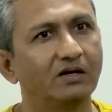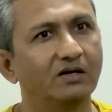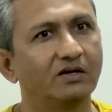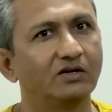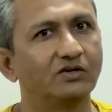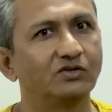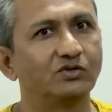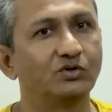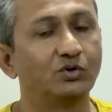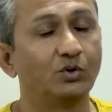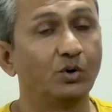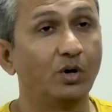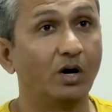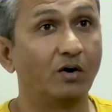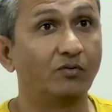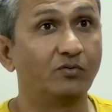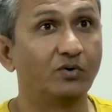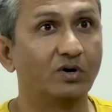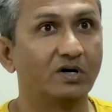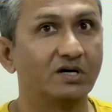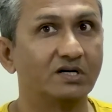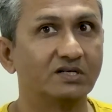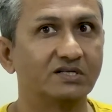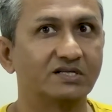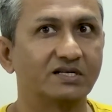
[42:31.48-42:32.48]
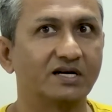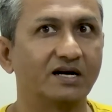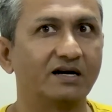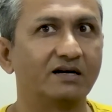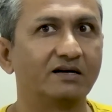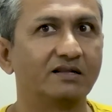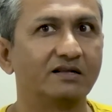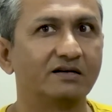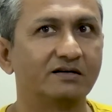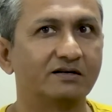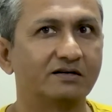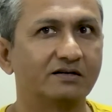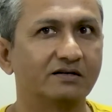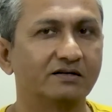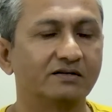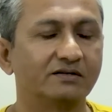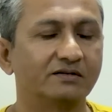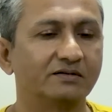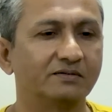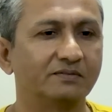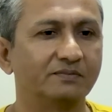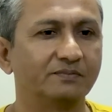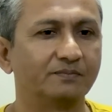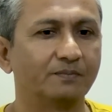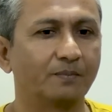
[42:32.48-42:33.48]
So, you have to understand that
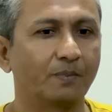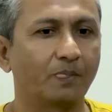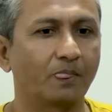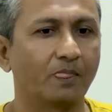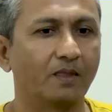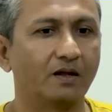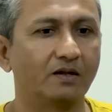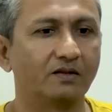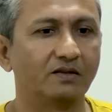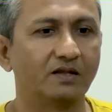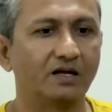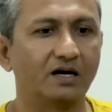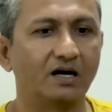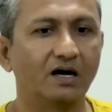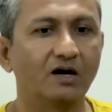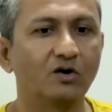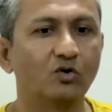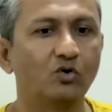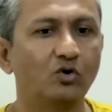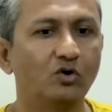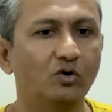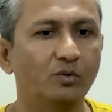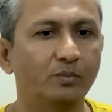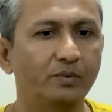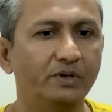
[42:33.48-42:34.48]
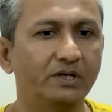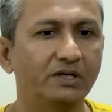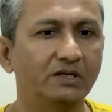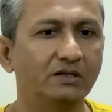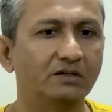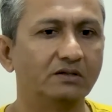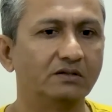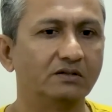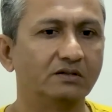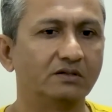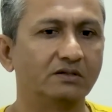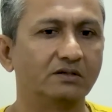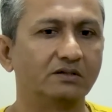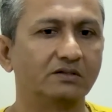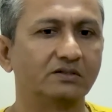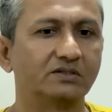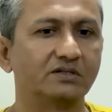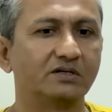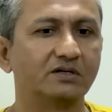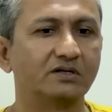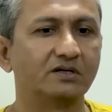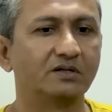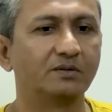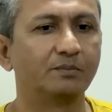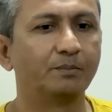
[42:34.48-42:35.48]
there are going to be
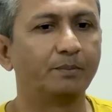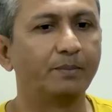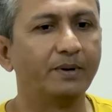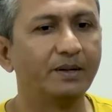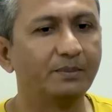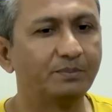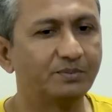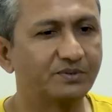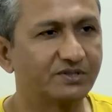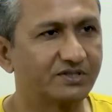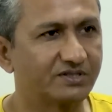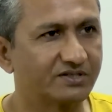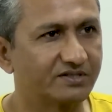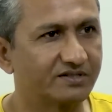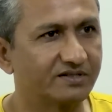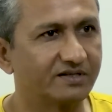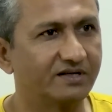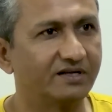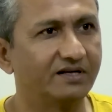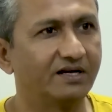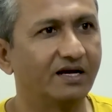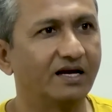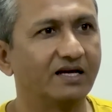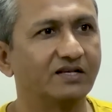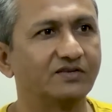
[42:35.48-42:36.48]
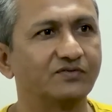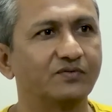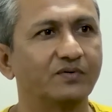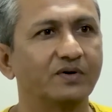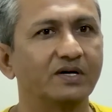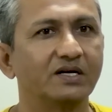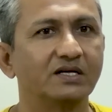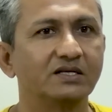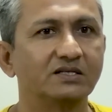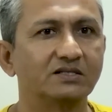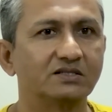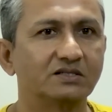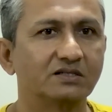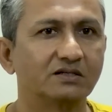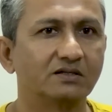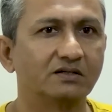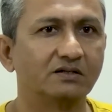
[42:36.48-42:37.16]
certain blips as far as...